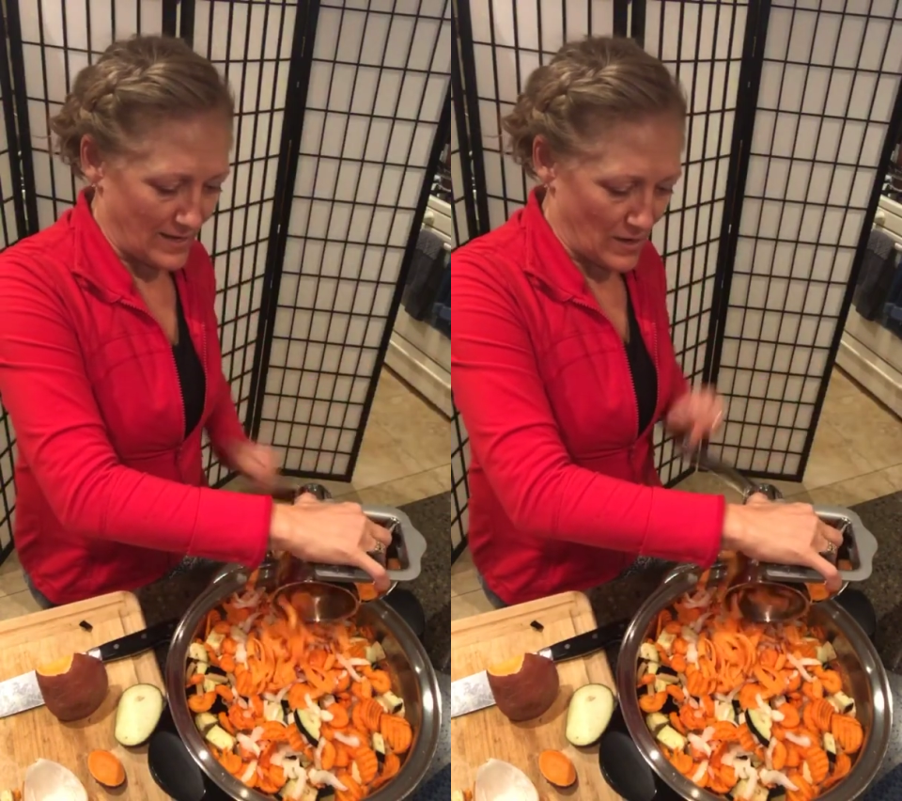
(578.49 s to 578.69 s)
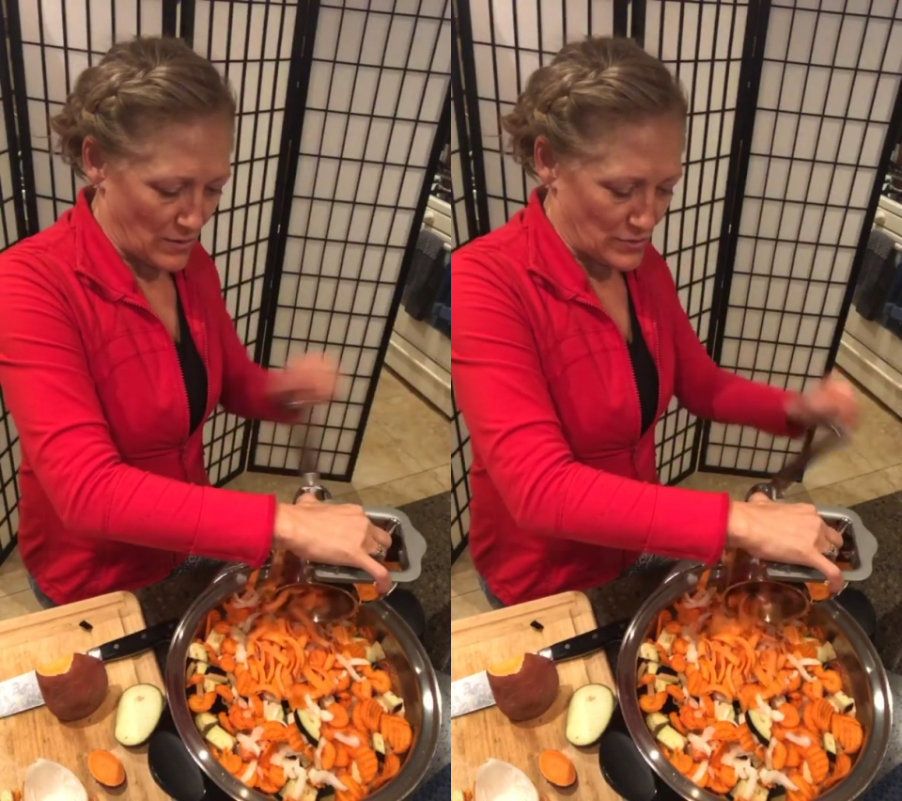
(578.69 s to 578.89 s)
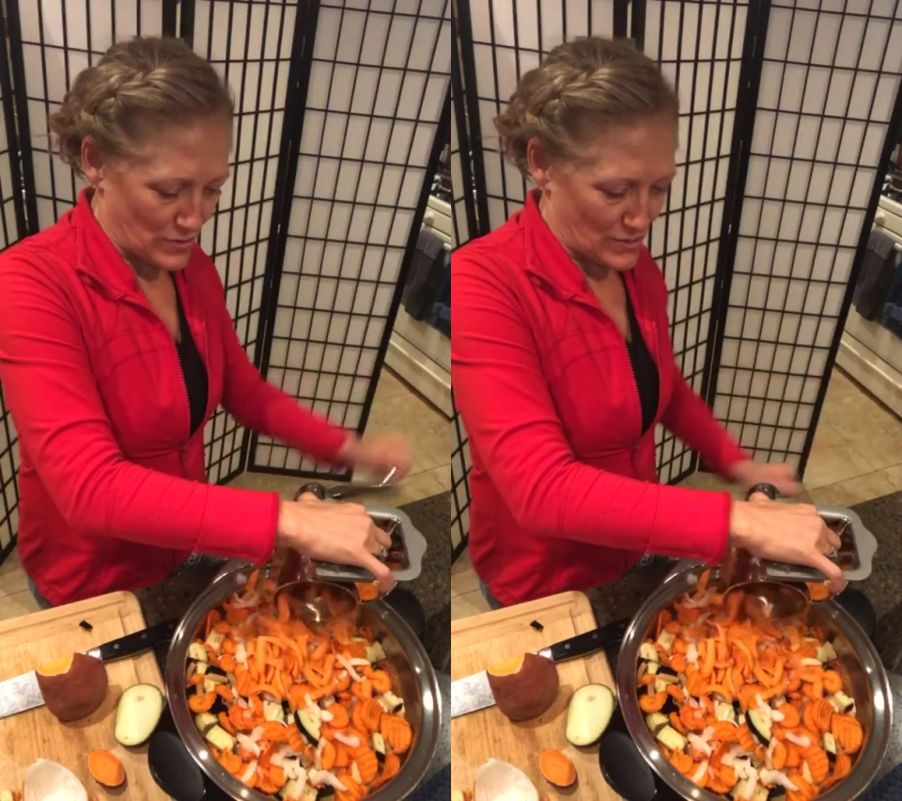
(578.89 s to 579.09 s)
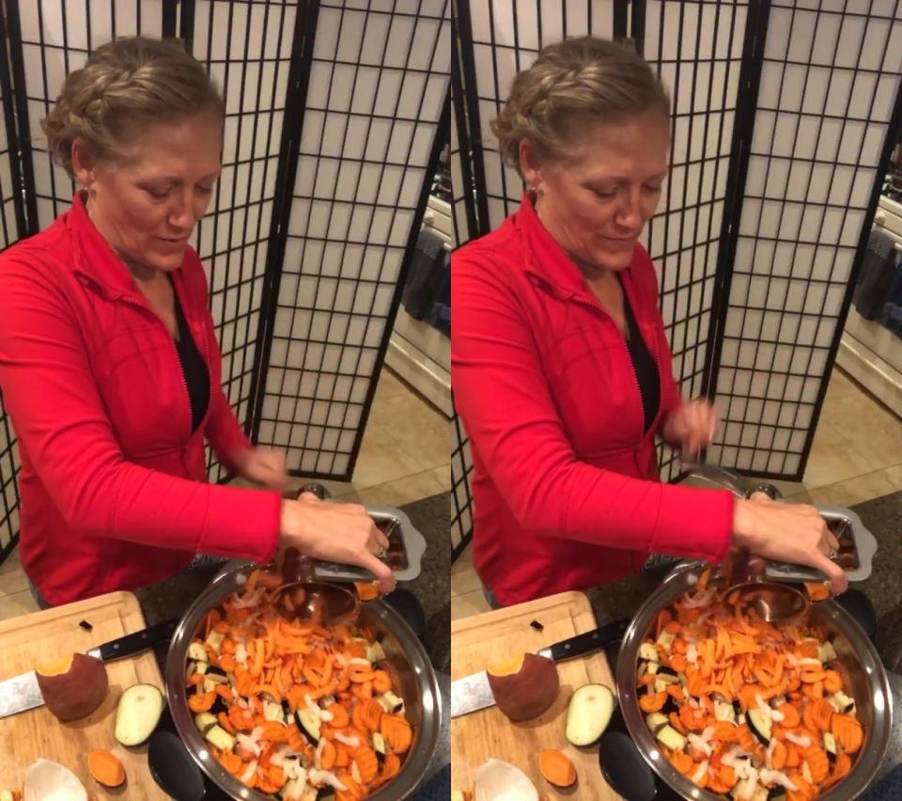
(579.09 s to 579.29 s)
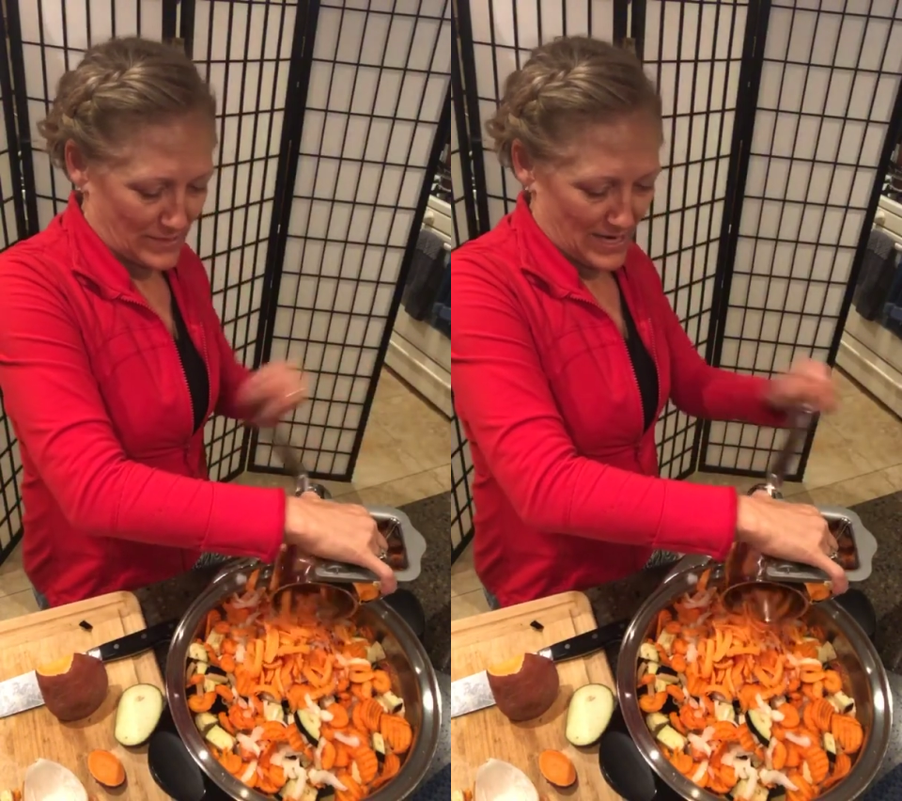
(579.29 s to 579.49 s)
goes your sweet
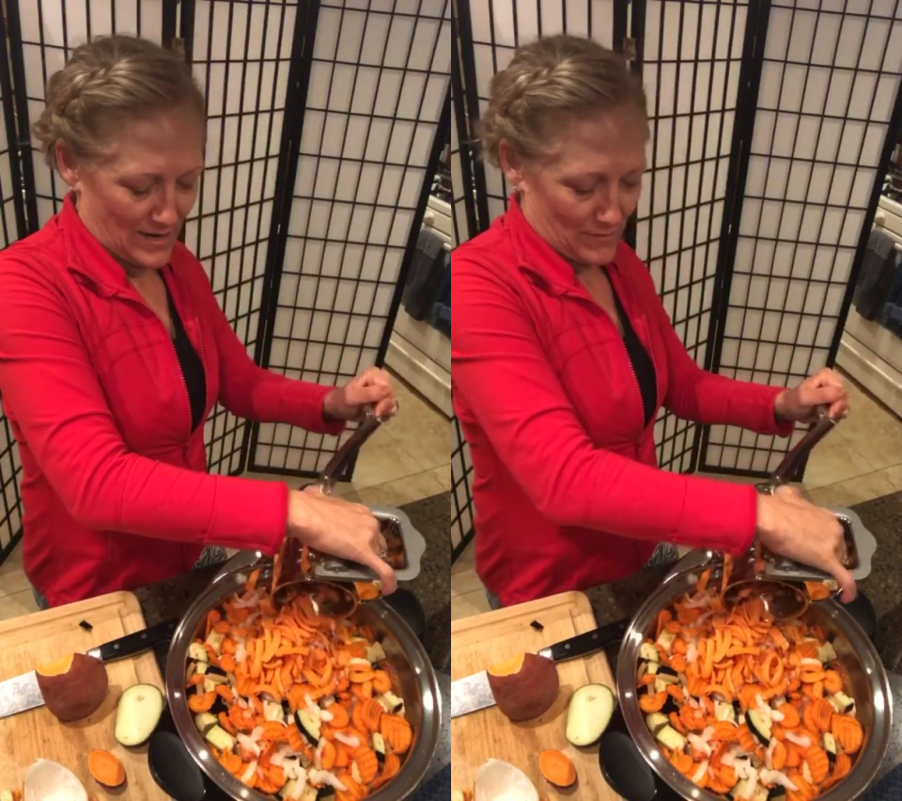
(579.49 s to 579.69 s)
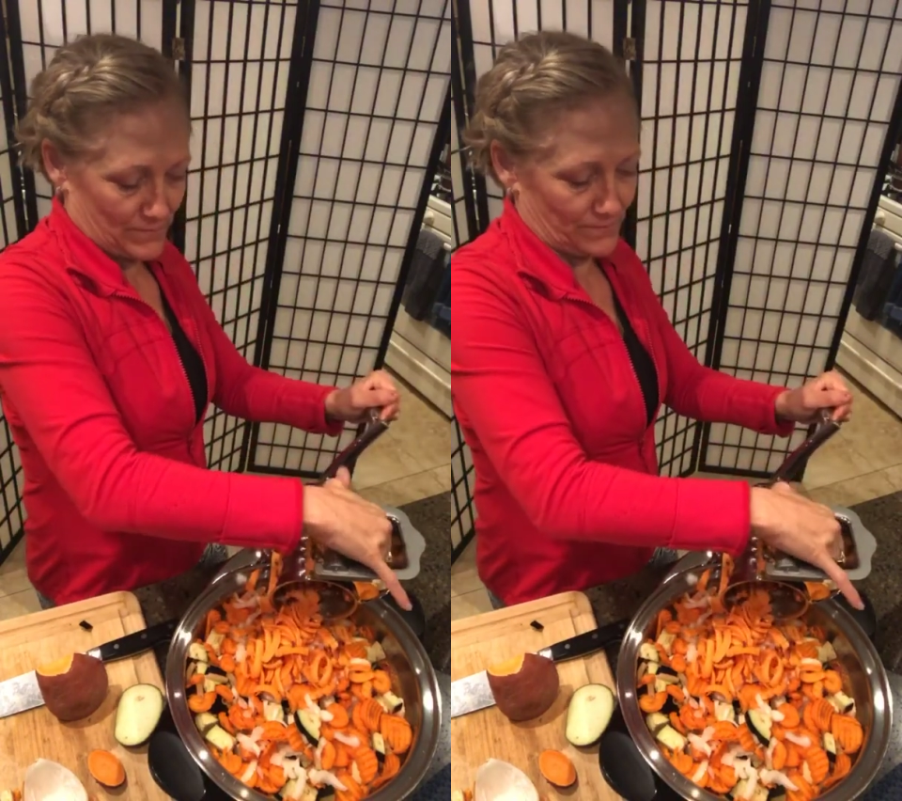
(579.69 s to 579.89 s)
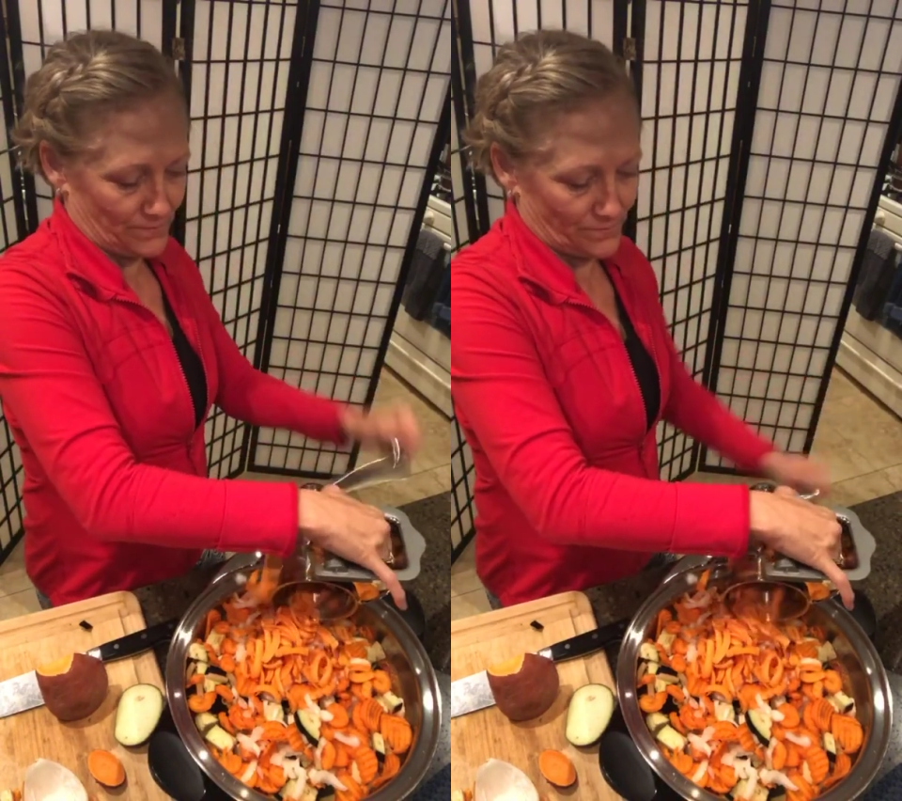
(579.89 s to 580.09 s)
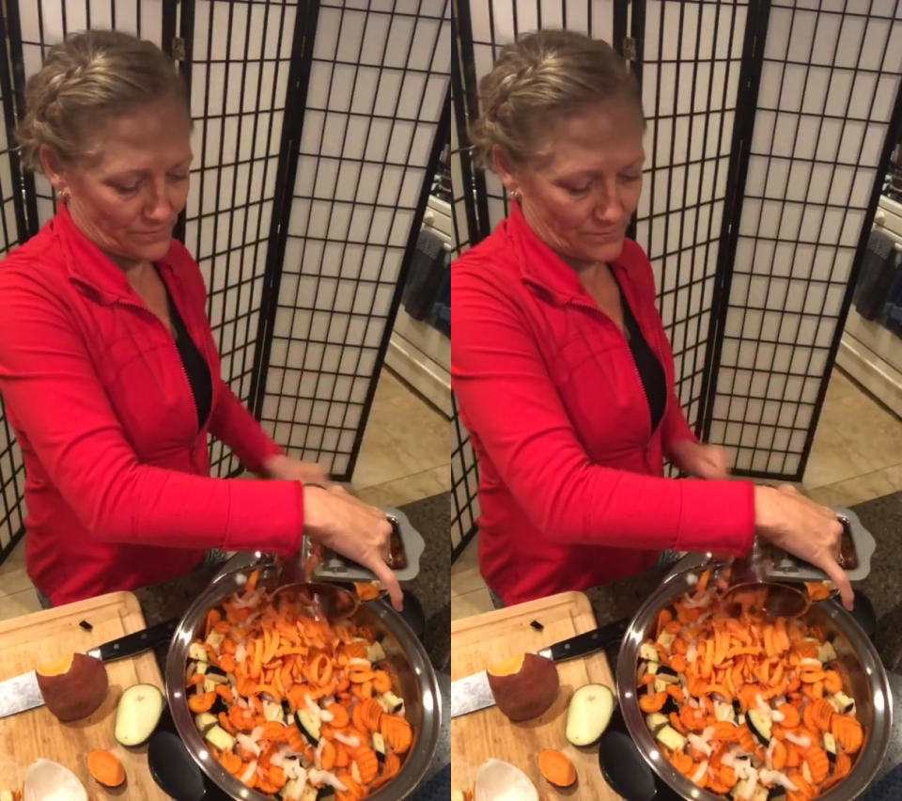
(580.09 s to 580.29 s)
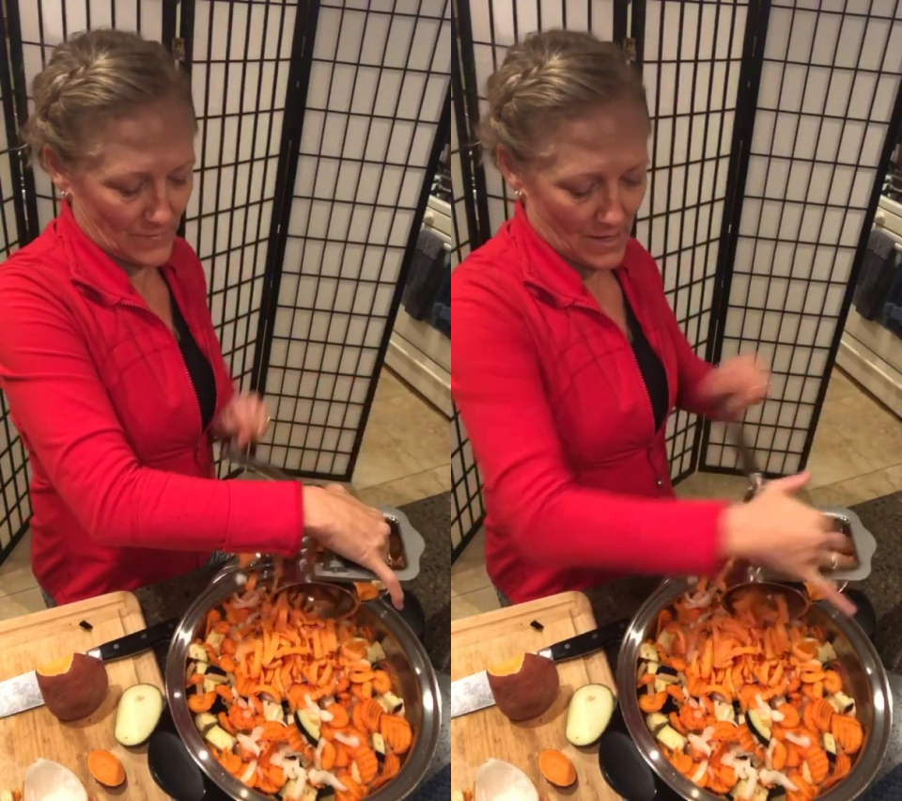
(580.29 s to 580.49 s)
potato.
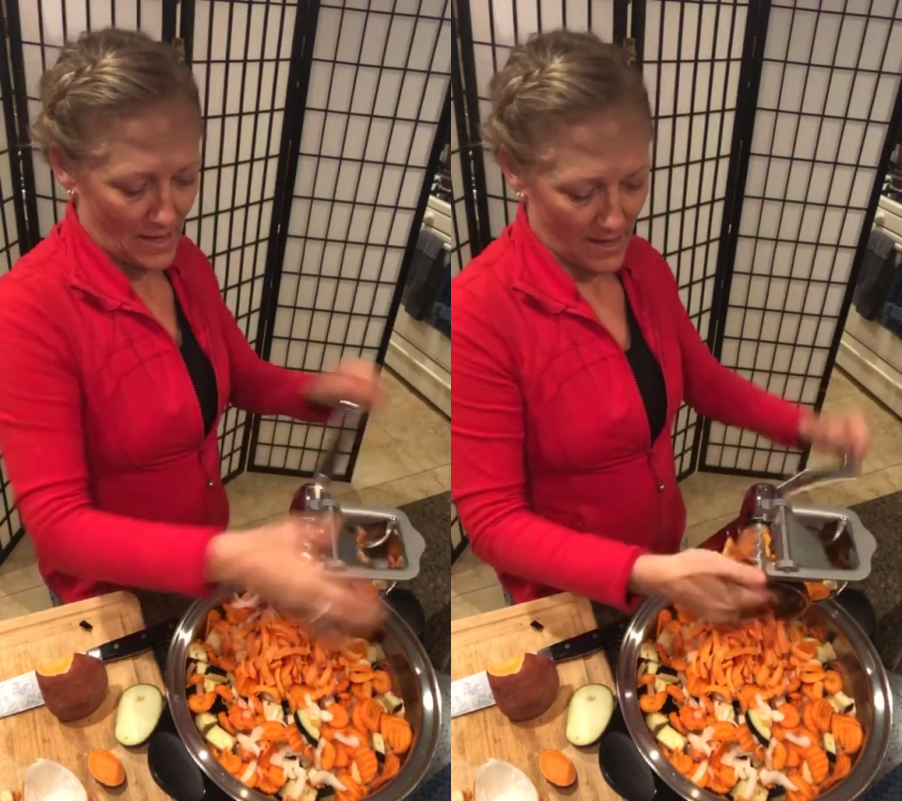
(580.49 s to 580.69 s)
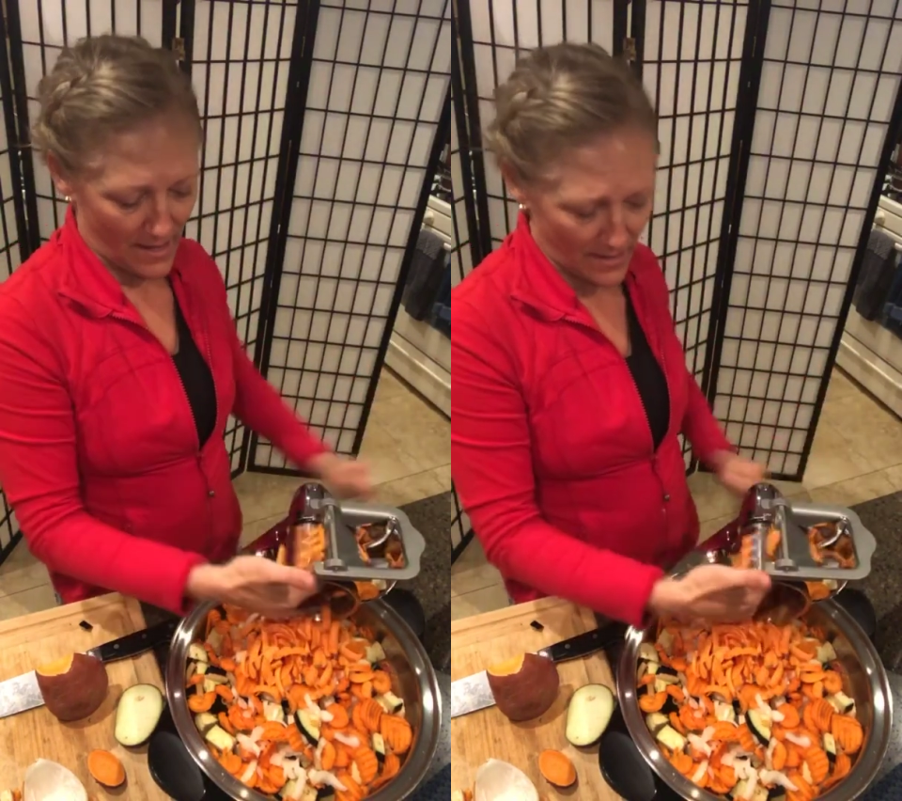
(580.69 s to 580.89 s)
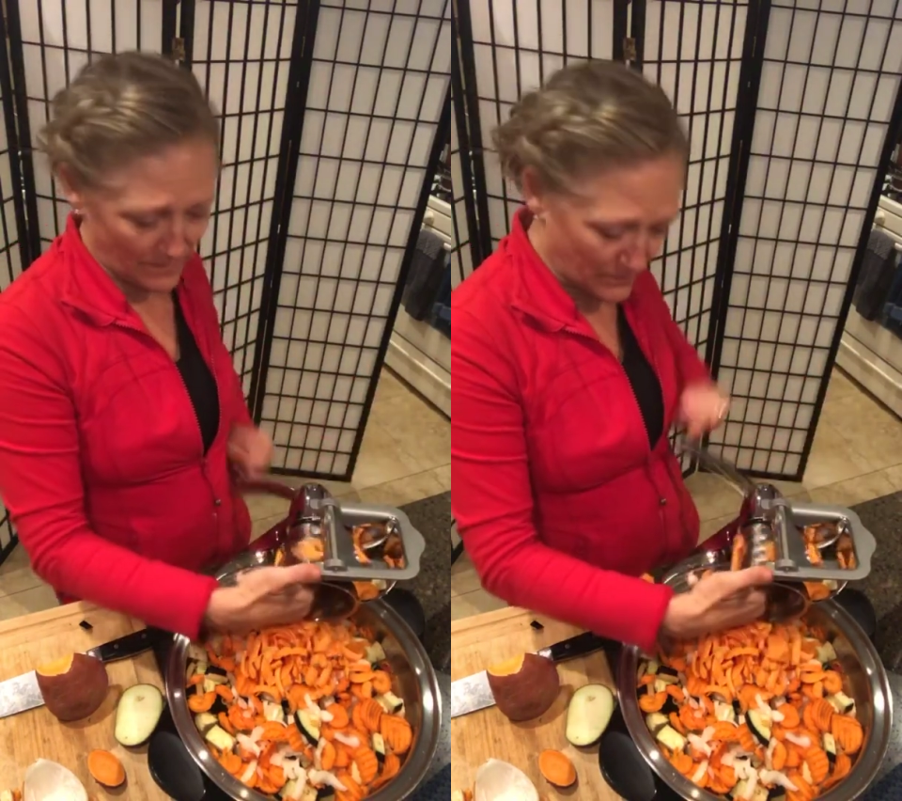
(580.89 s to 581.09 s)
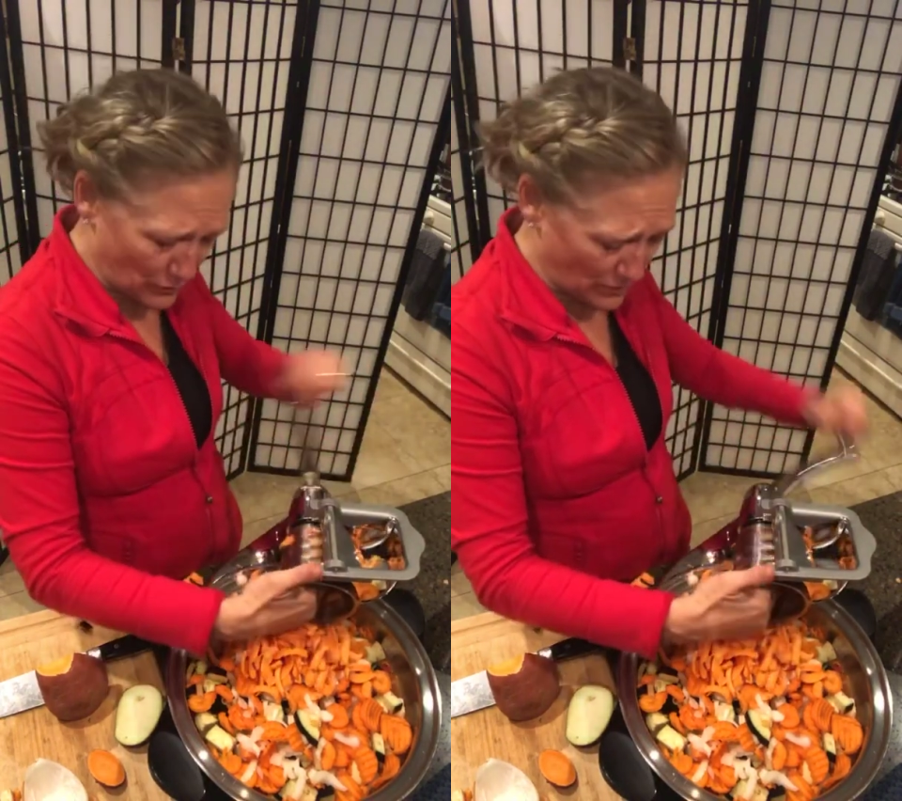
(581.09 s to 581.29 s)
Okay? Ooh,